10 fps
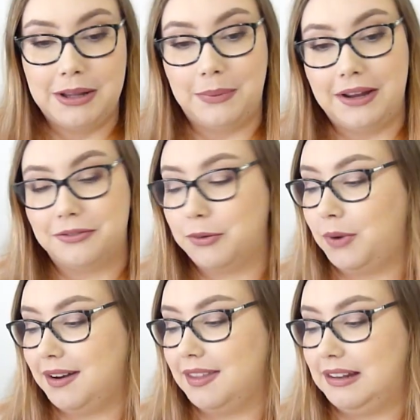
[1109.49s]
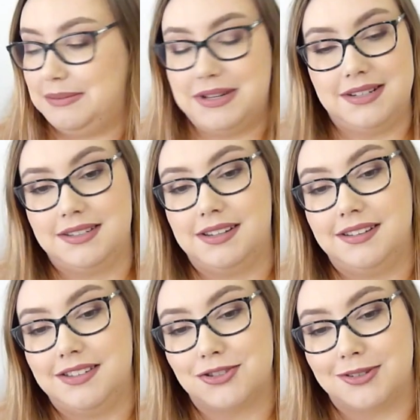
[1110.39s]
wait for one of their limited
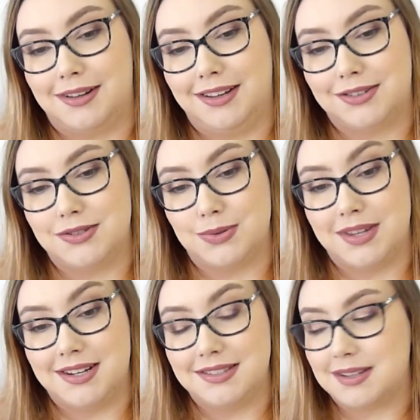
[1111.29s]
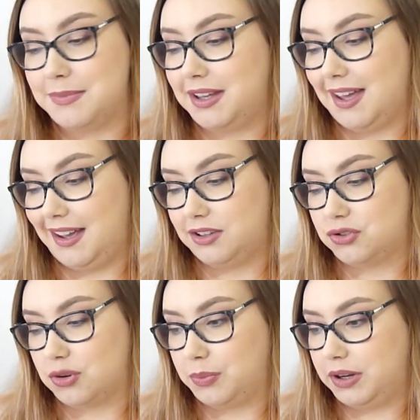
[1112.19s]
edition collections when they did something
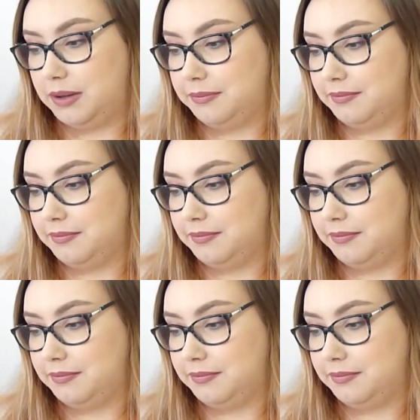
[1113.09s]
extra pretty.